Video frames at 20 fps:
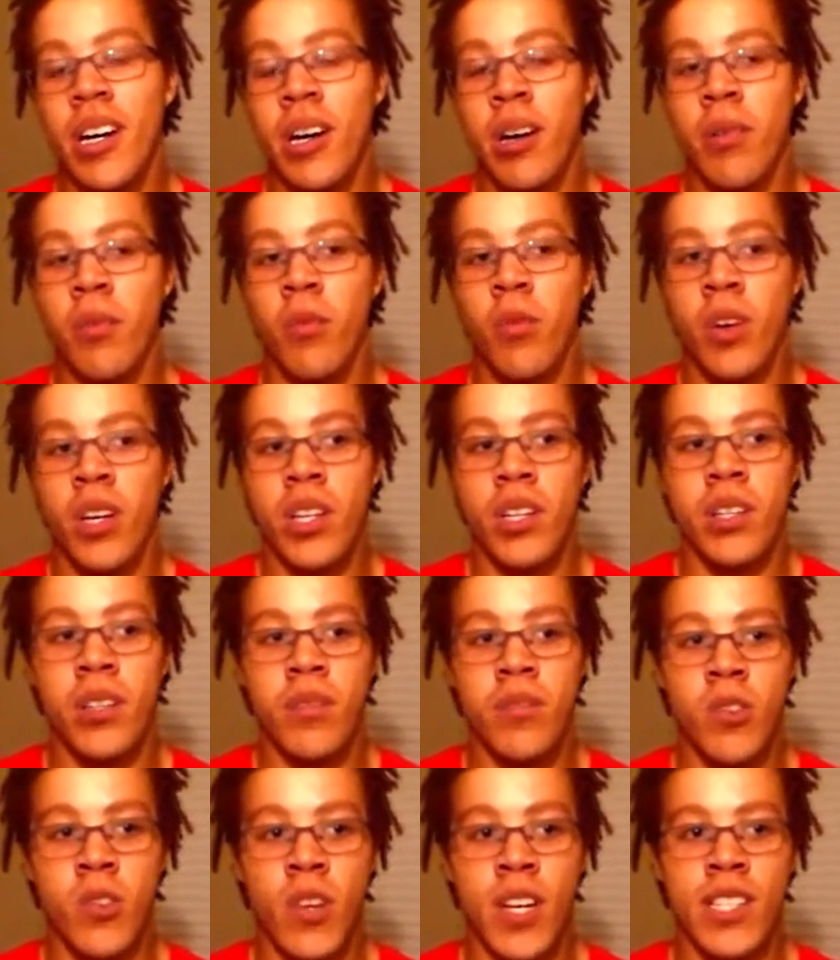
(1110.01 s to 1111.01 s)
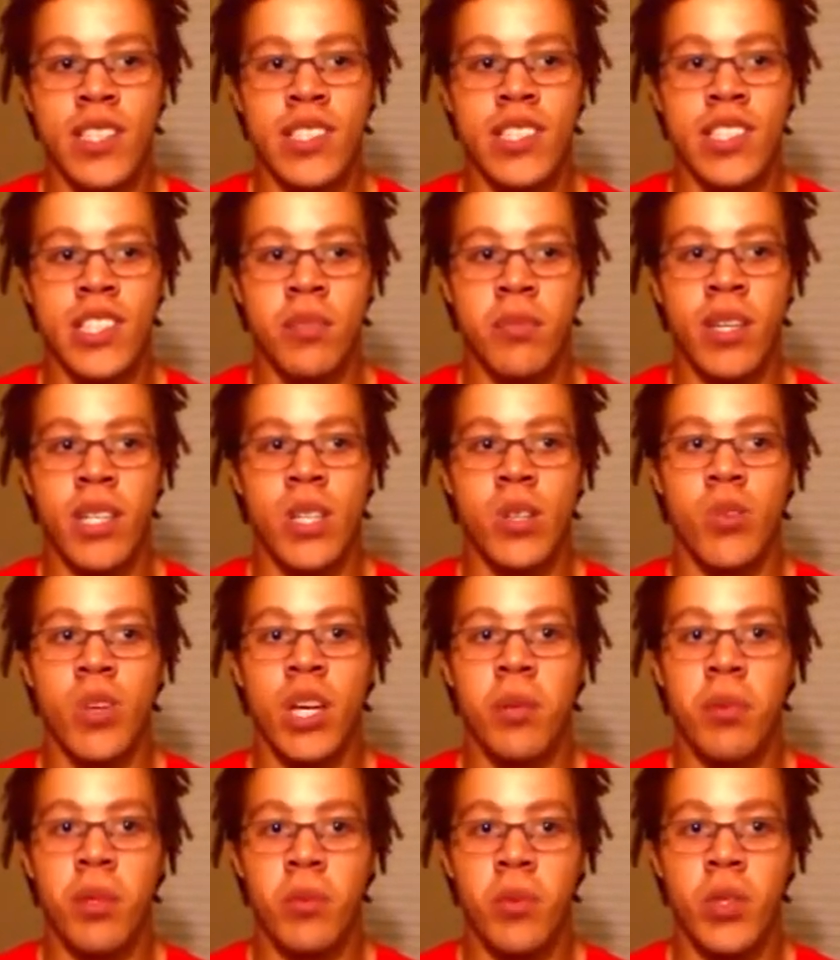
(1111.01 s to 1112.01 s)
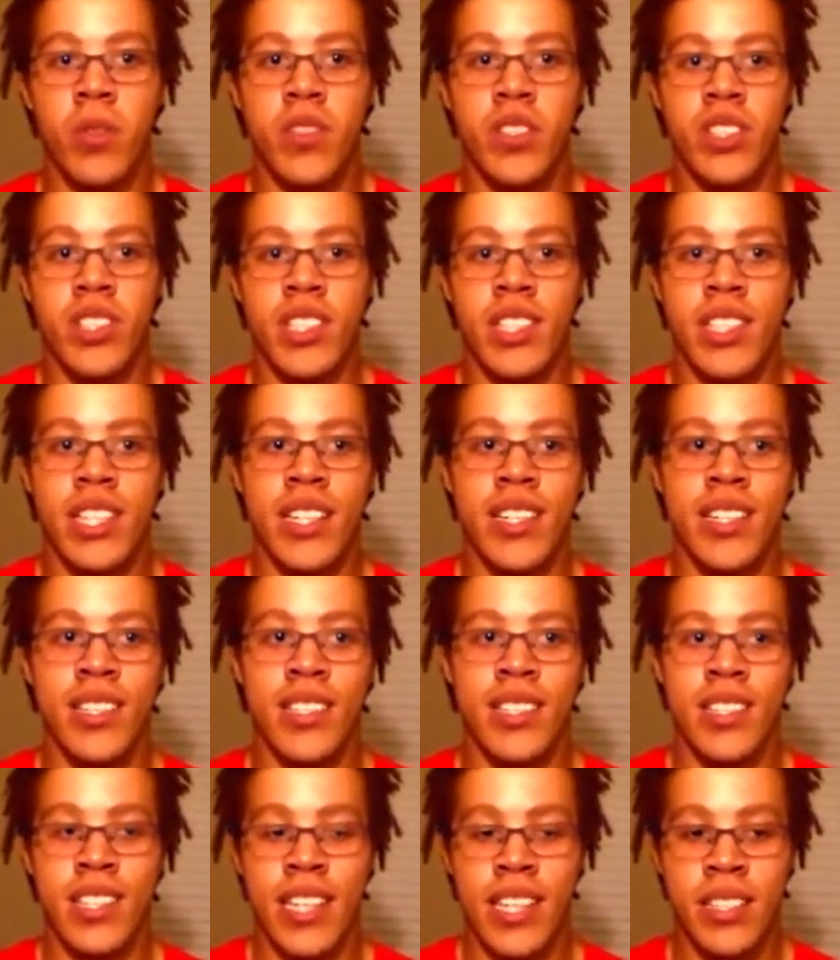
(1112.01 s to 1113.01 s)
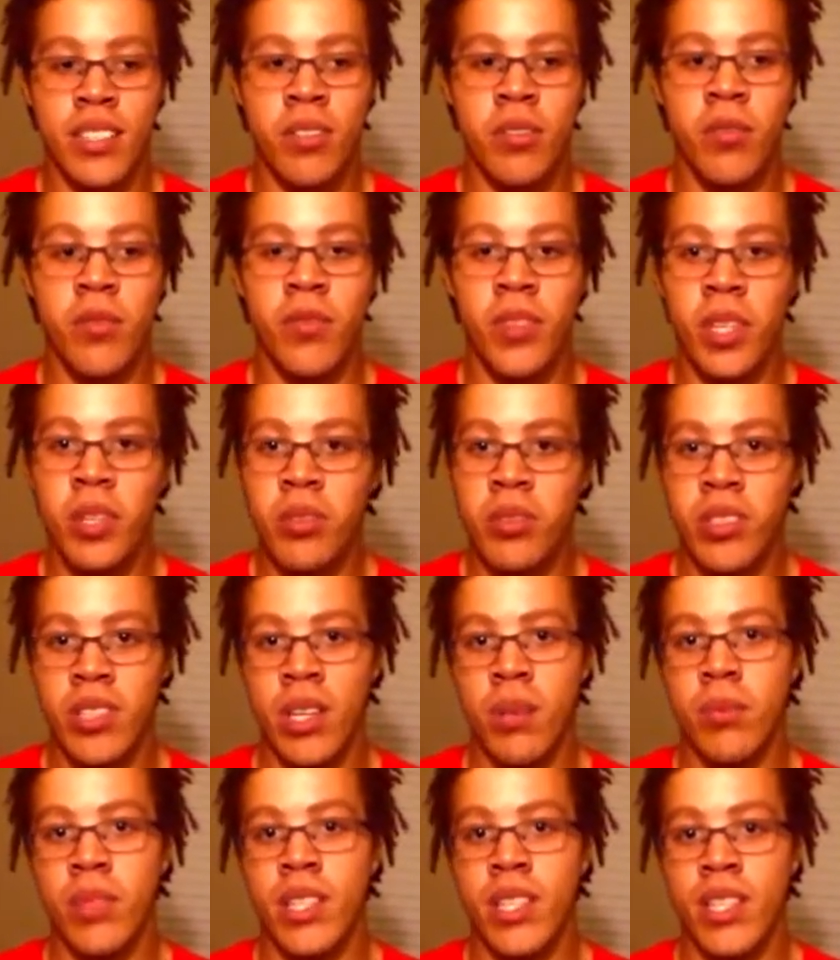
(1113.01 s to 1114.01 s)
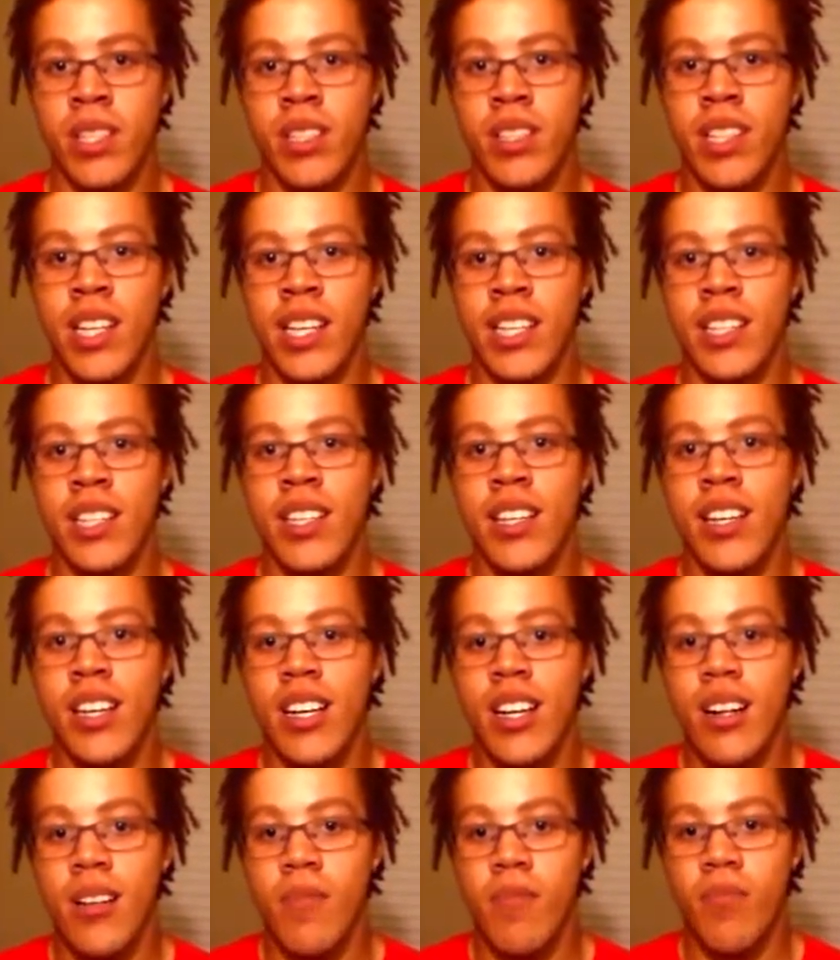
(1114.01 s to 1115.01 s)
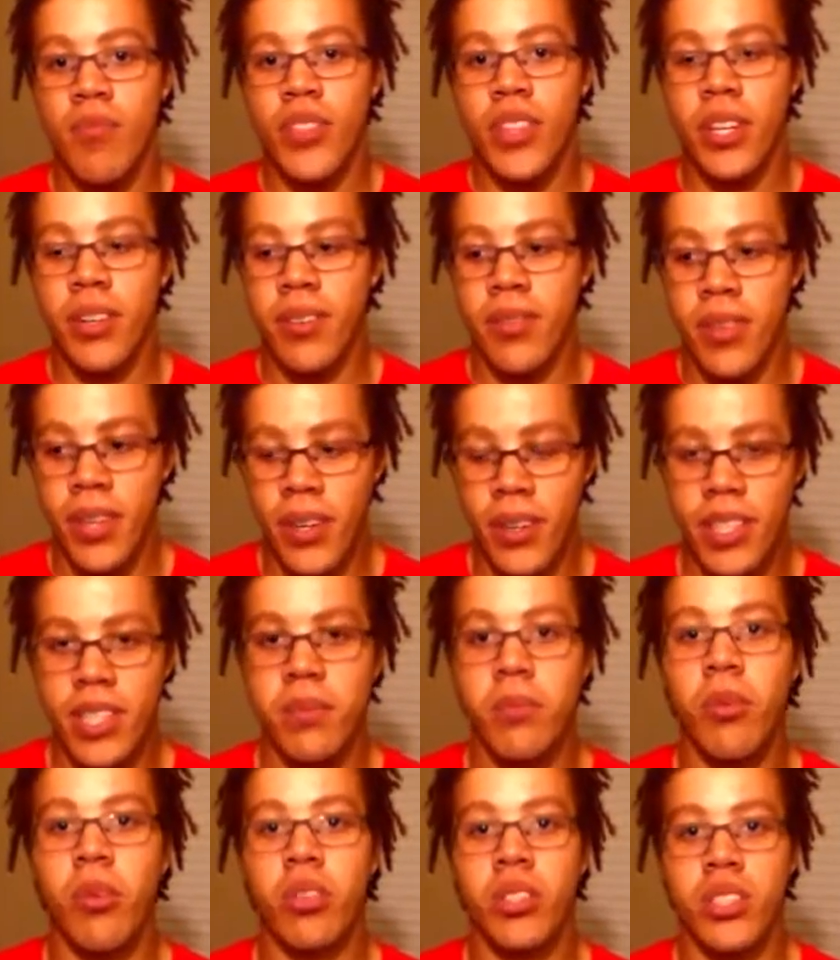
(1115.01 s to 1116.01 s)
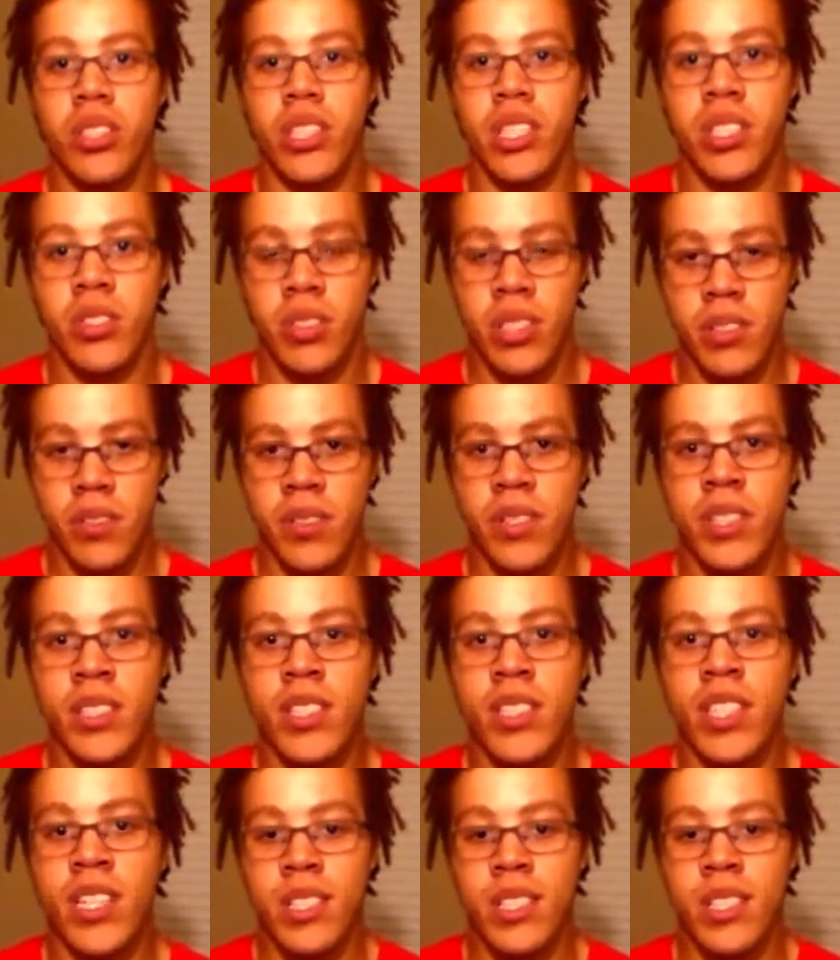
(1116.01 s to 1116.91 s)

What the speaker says: One of the greatest things about the Raimi movies is that you feel something. Like, they're very emotionally driven.